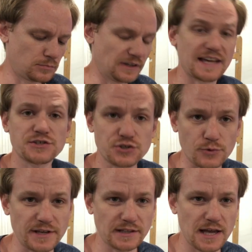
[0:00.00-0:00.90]
less
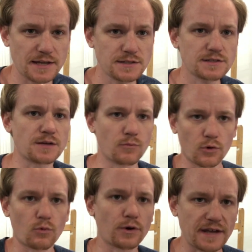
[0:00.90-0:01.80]
straight lines and
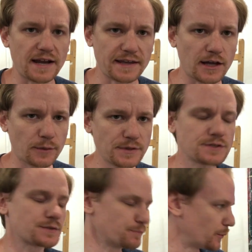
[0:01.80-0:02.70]
more organic
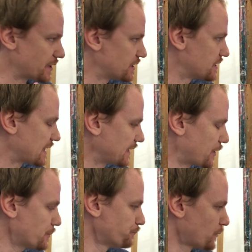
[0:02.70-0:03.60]
elements, but we can get into that
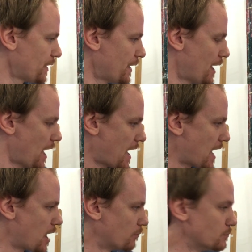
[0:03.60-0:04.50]
later.
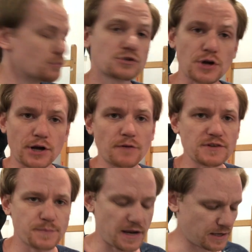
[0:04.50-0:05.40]
Starting off
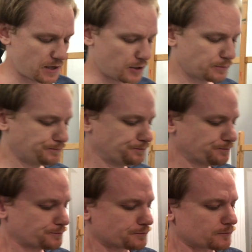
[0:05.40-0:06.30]
this painting here,
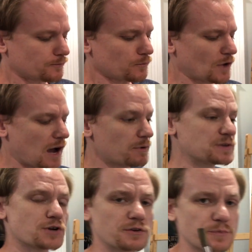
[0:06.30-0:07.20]
I'm going to be
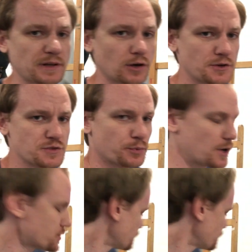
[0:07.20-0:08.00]
starting with my largest brush.